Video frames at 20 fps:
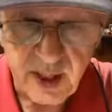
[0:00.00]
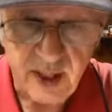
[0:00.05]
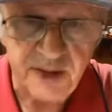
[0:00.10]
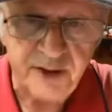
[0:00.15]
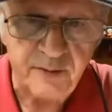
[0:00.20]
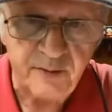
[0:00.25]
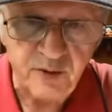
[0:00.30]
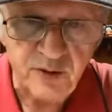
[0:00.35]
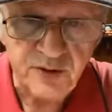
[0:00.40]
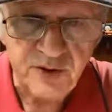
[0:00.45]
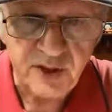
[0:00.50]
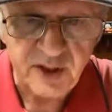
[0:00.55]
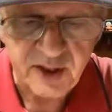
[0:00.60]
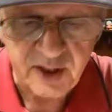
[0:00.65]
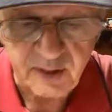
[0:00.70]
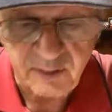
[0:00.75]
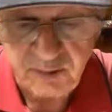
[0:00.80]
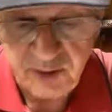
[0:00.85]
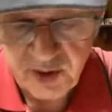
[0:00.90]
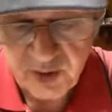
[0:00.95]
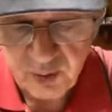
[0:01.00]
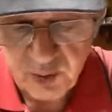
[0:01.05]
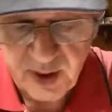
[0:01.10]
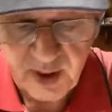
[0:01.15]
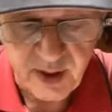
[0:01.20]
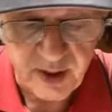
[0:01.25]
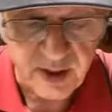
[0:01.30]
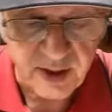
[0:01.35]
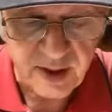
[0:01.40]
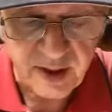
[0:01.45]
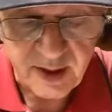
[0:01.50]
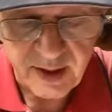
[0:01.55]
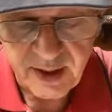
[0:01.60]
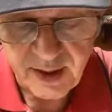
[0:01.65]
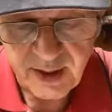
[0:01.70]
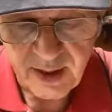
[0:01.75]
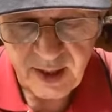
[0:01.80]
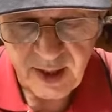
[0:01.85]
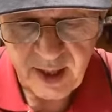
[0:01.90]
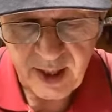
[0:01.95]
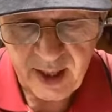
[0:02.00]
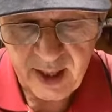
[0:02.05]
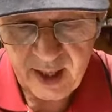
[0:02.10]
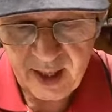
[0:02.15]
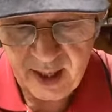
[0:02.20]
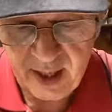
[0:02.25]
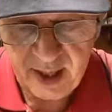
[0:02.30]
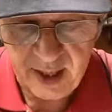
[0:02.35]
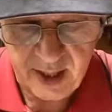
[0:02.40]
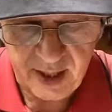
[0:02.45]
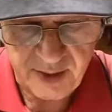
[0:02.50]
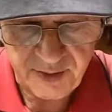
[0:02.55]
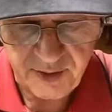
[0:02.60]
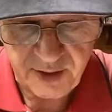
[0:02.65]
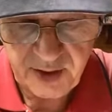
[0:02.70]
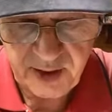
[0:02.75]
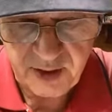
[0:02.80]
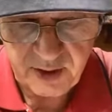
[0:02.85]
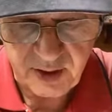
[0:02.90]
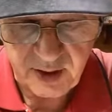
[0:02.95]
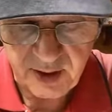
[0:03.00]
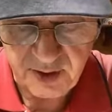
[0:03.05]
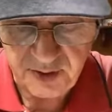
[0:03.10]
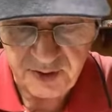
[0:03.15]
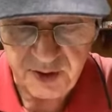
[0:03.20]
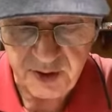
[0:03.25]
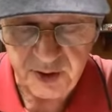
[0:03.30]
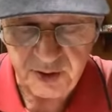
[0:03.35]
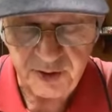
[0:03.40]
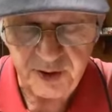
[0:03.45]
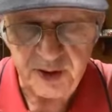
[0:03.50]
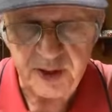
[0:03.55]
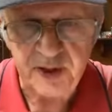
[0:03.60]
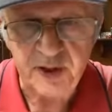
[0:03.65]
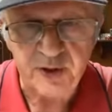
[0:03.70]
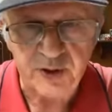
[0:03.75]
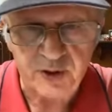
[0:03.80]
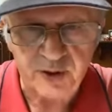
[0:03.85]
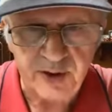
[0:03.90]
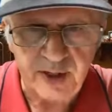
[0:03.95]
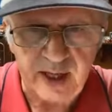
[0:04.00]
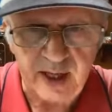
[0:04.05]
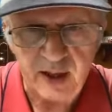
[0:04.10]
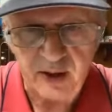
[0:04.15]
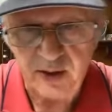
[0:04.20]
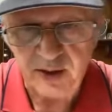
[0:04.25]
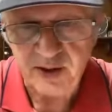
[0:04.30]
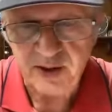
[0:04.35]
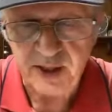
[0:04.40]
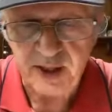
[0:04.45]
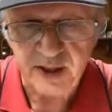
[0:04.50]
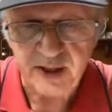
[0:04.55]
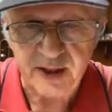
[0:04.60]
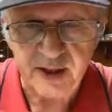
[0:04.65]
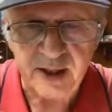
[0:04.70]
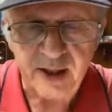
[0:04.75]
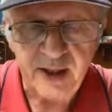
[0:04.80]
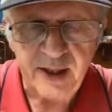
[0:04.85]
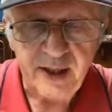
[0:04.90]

The music in between uh, the you know the ritornello, etc.